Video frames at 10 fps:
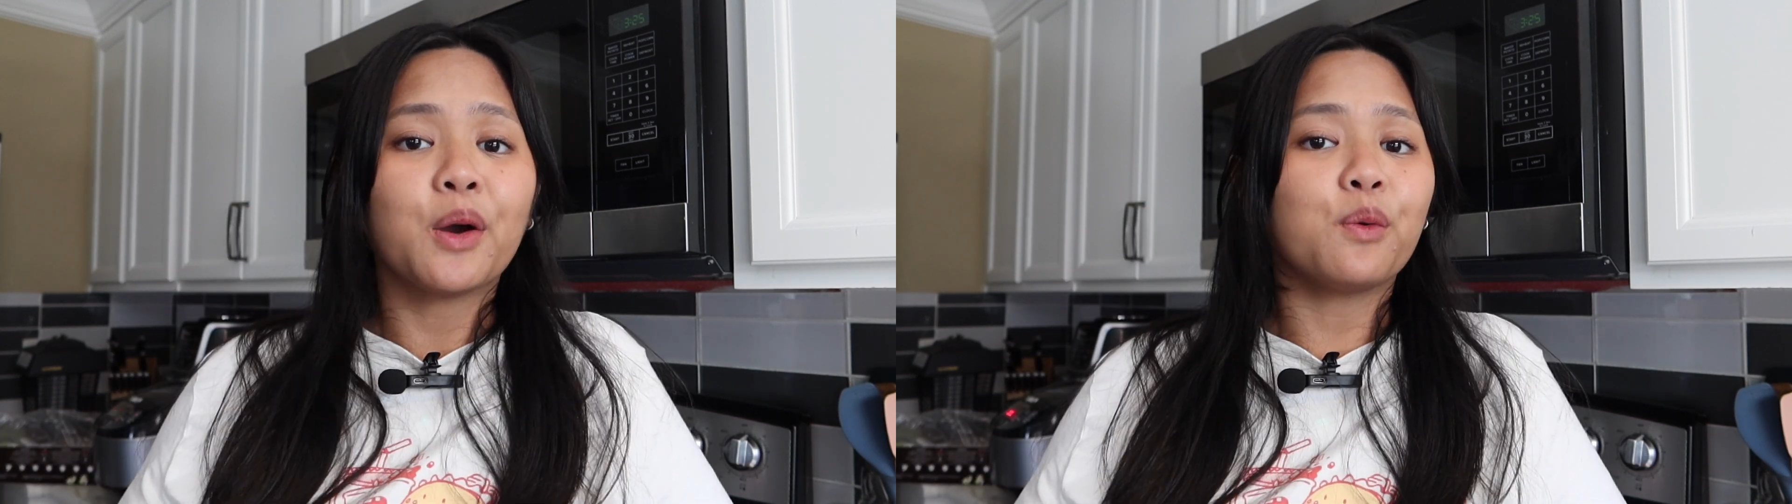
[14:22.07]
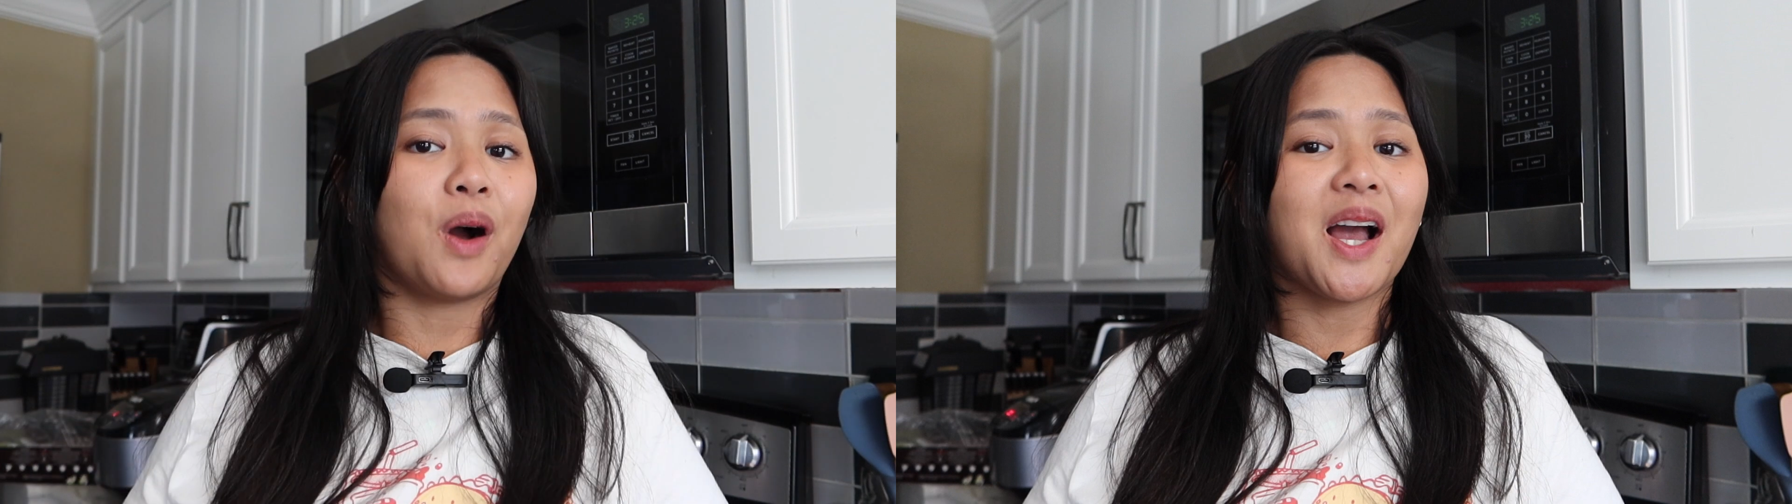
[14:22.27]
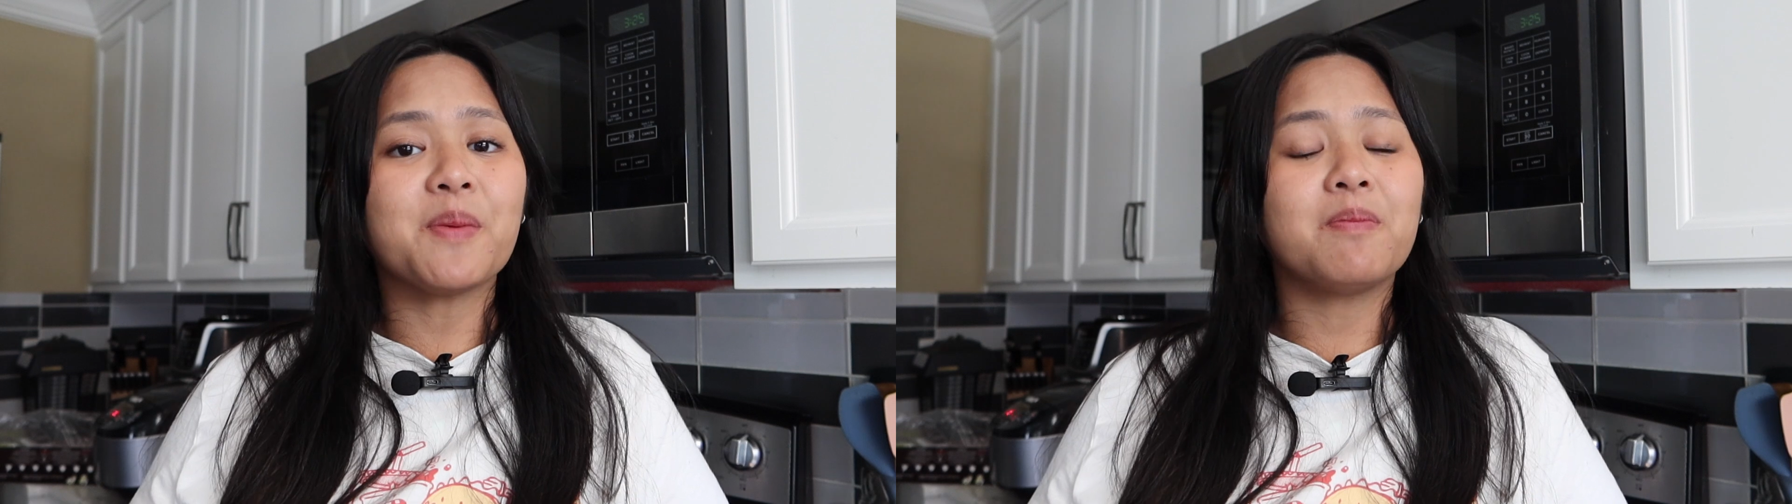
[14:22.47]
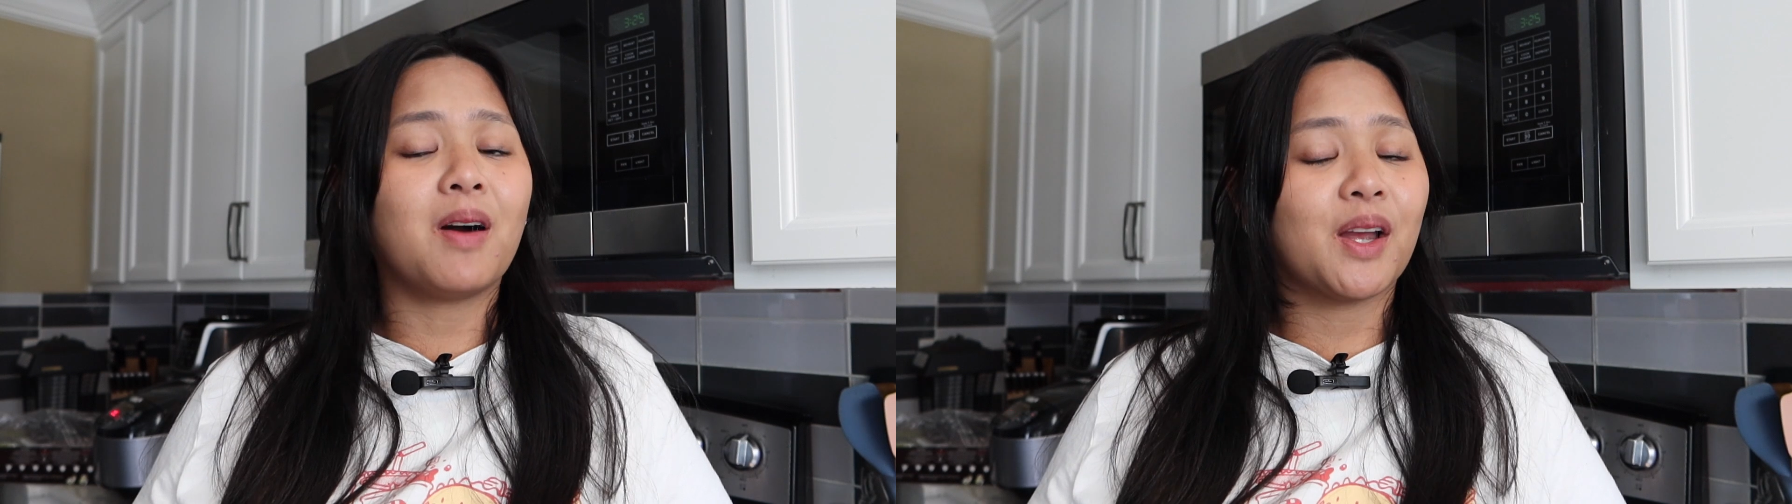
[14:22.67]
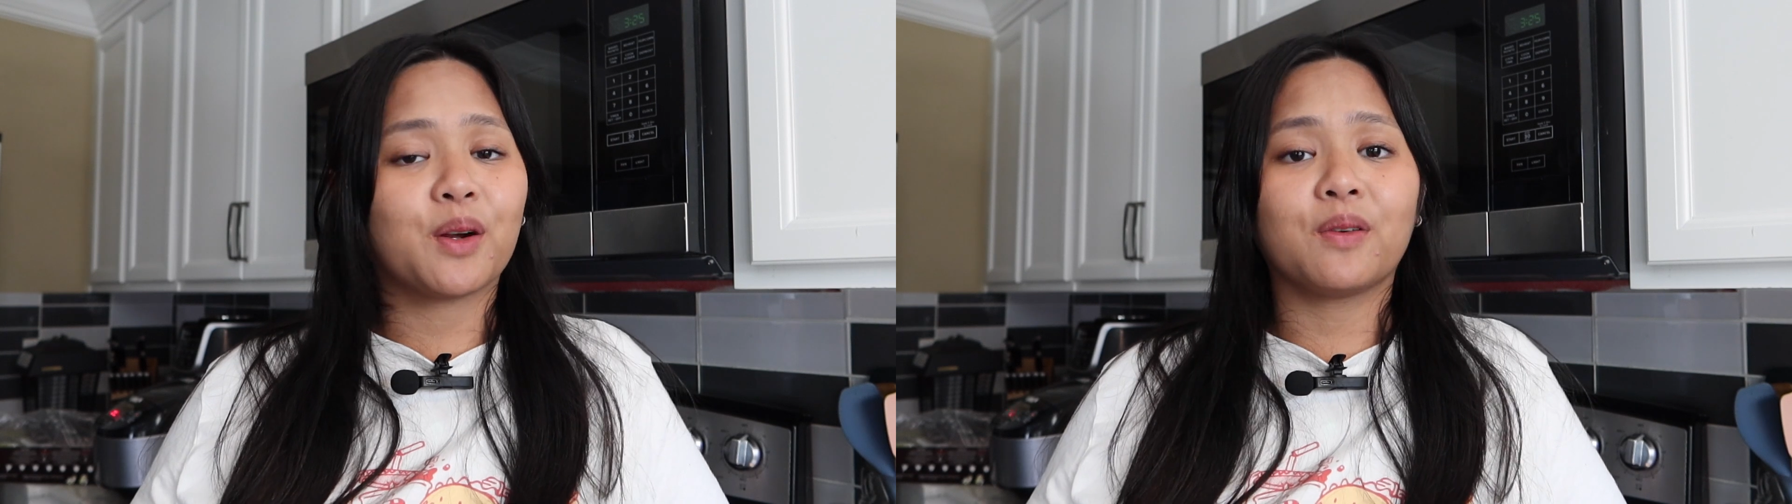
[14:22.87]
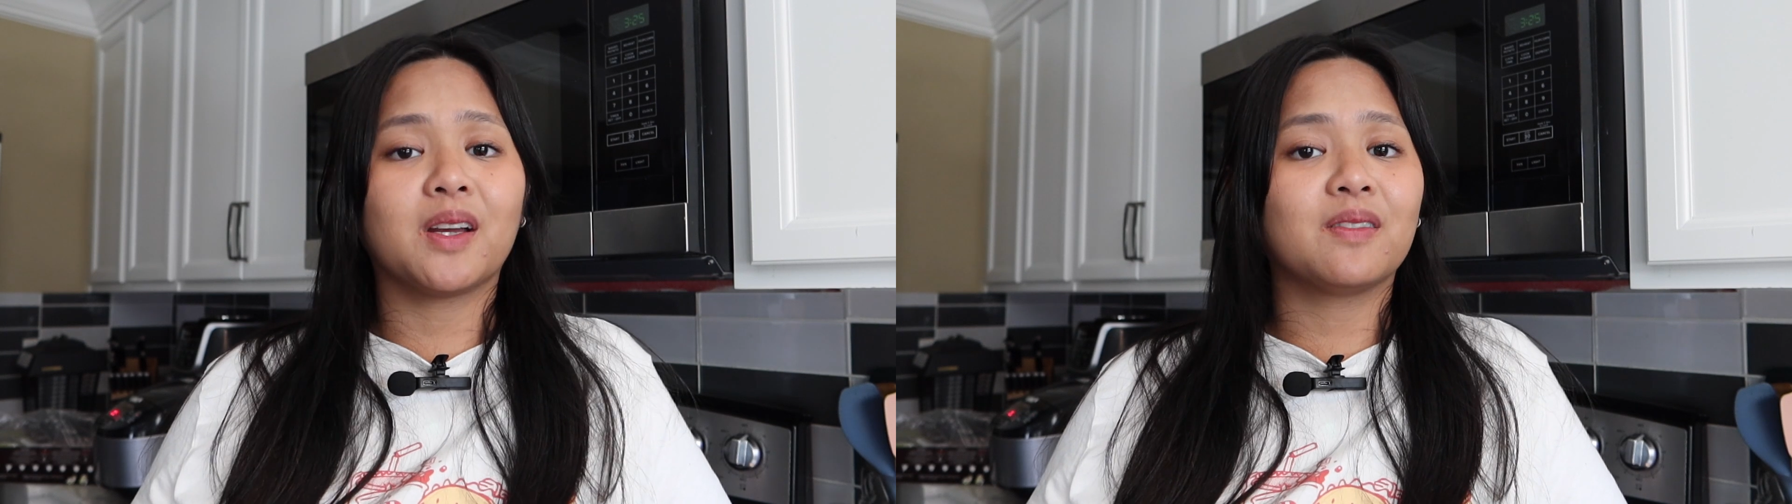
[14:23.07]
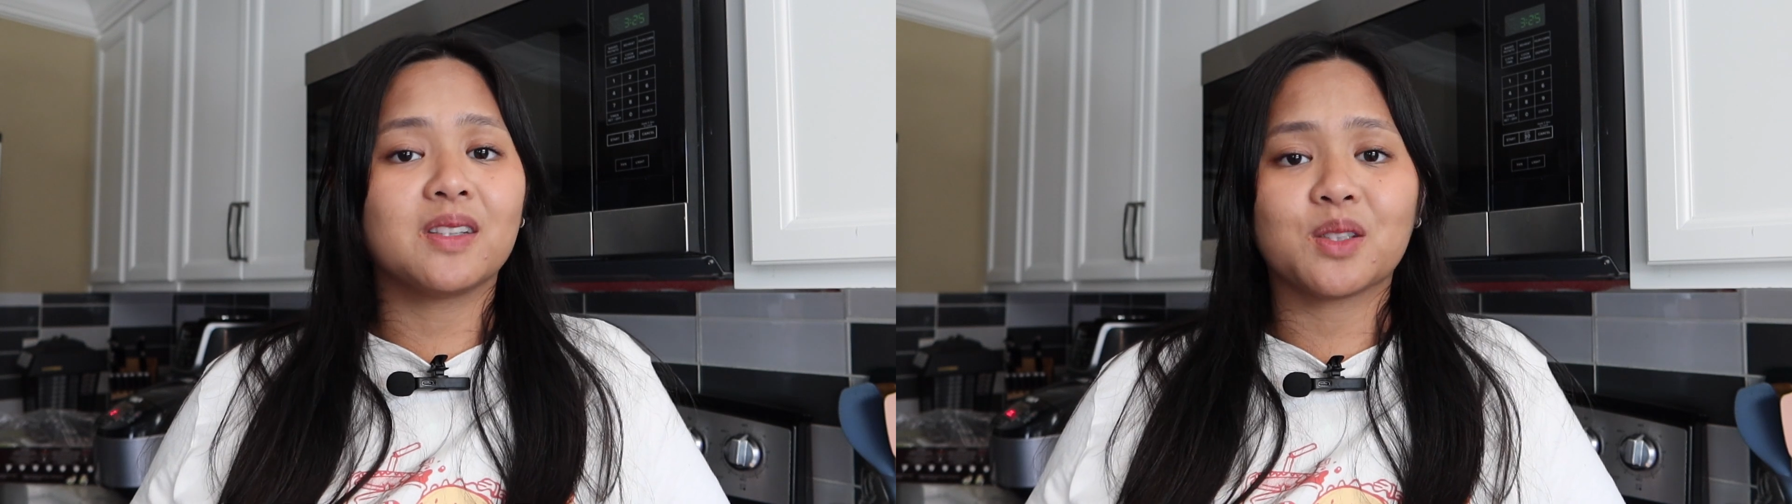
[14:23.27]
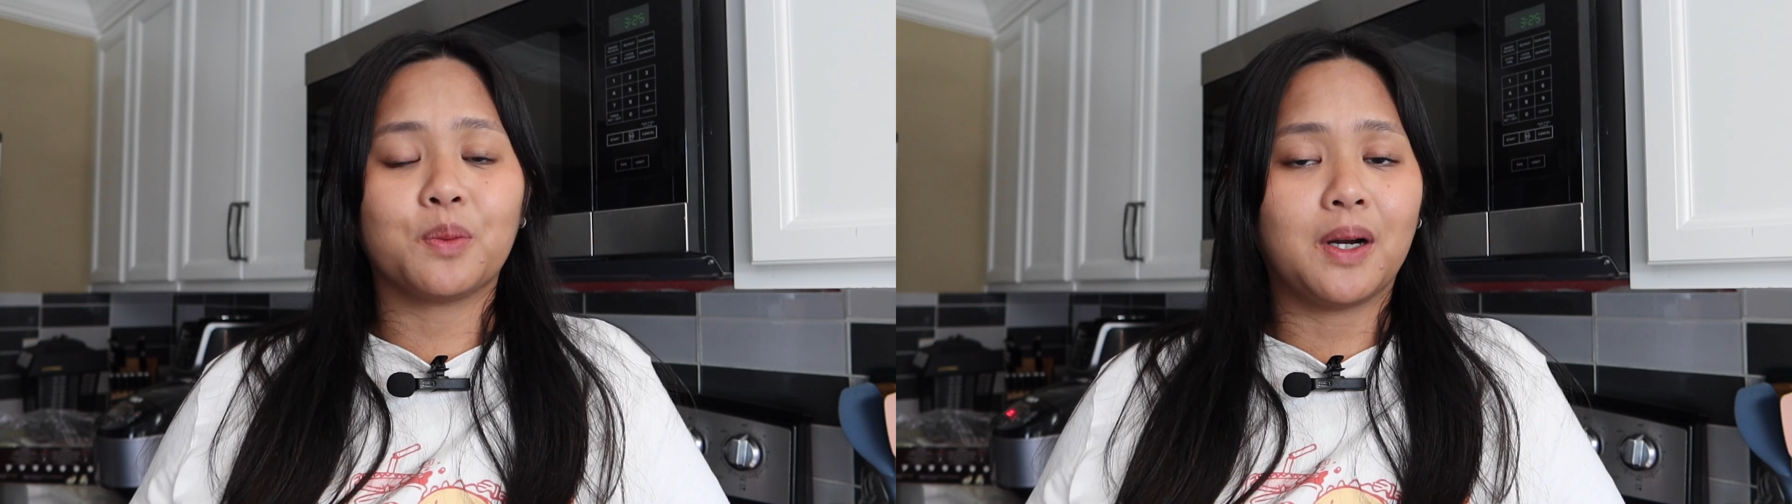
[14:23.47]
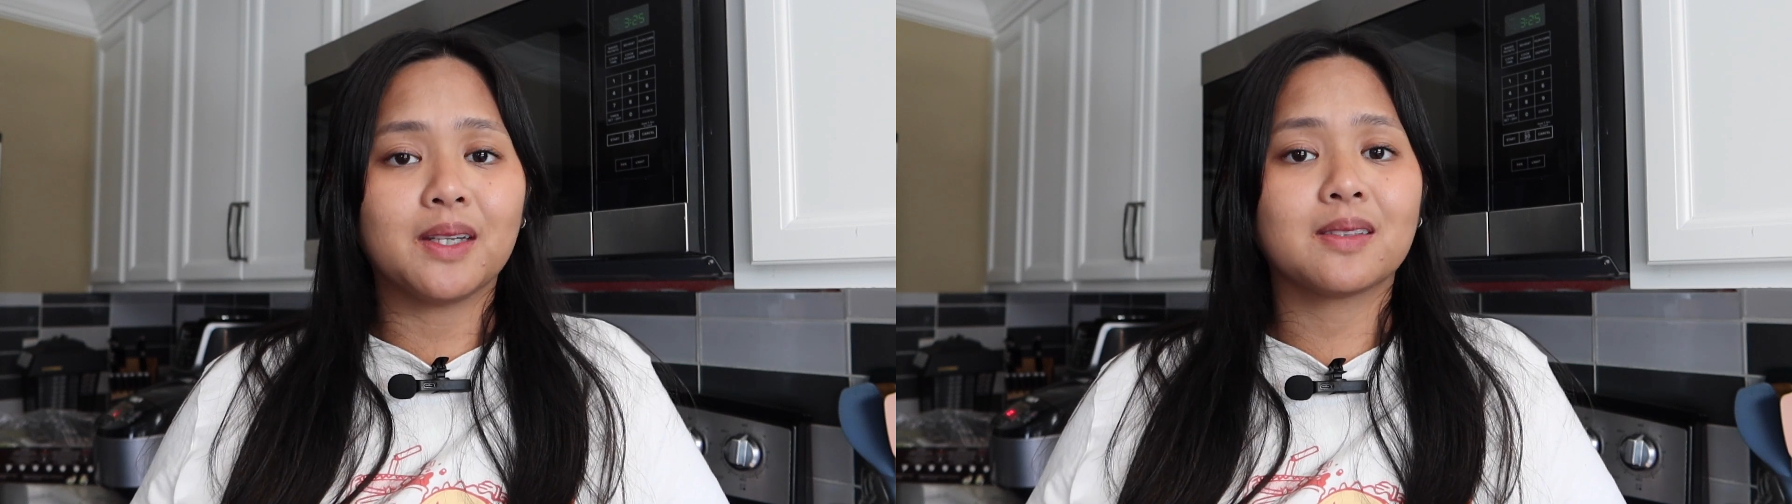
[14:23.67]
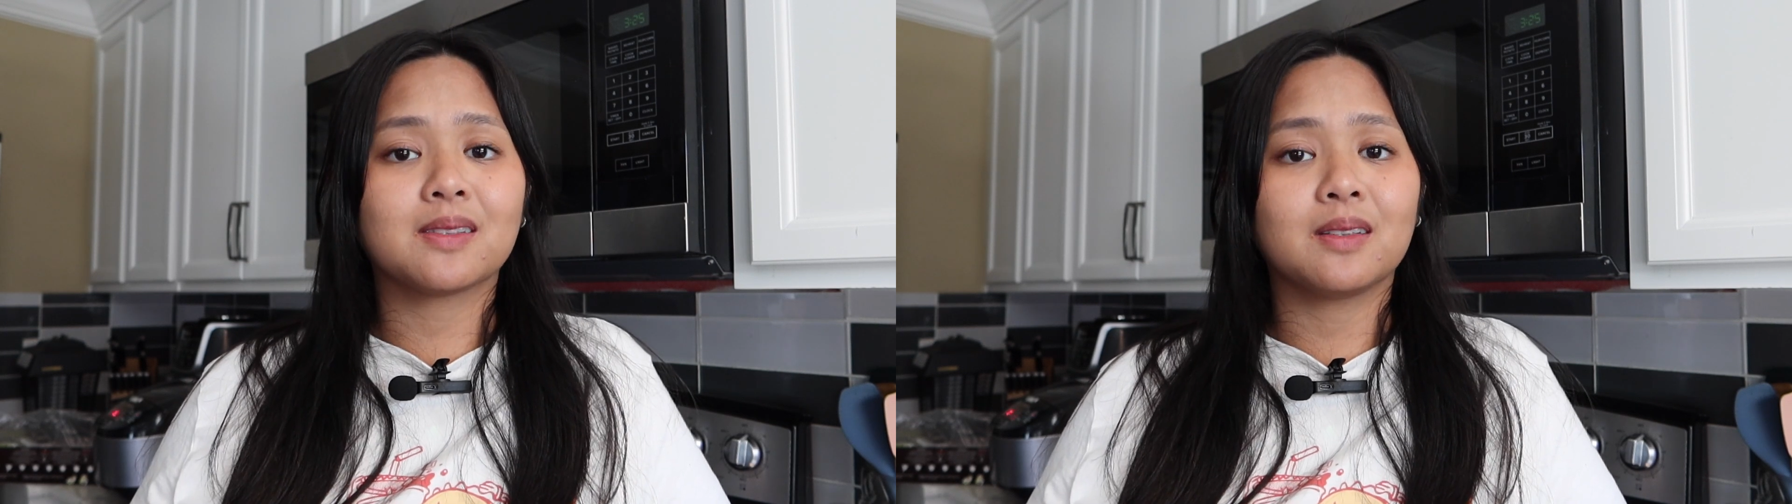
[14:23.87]
why microwave it
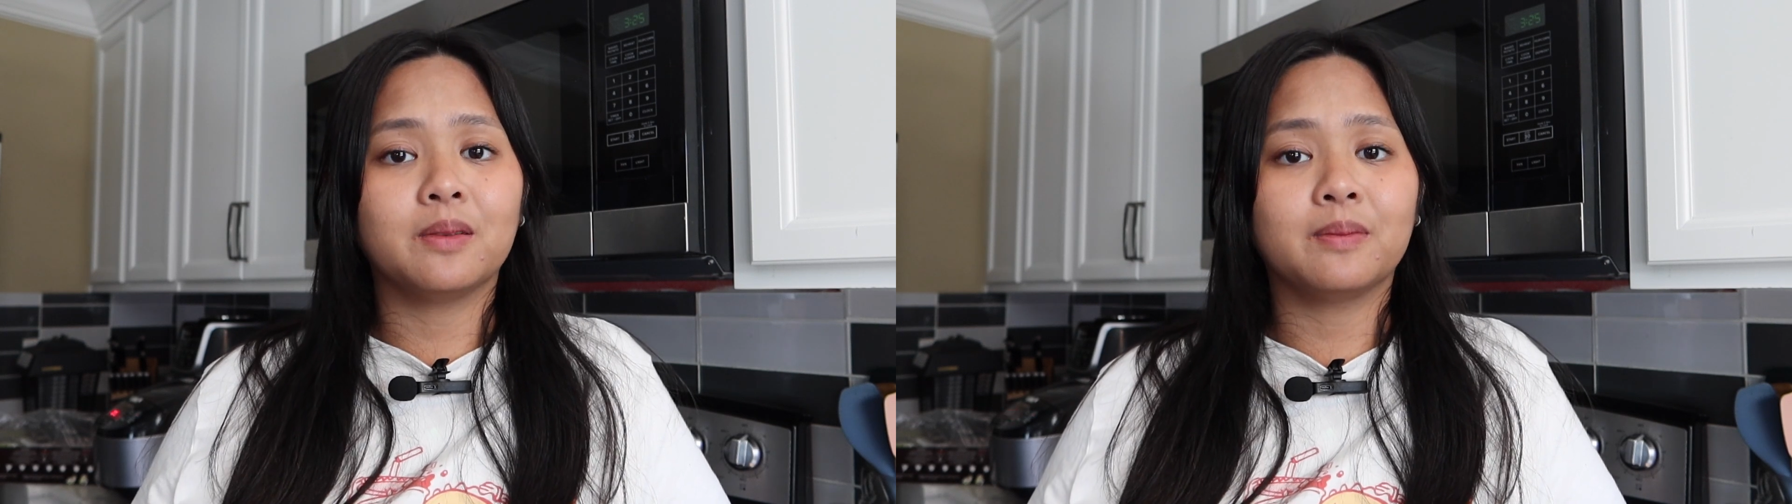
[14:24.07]
twice?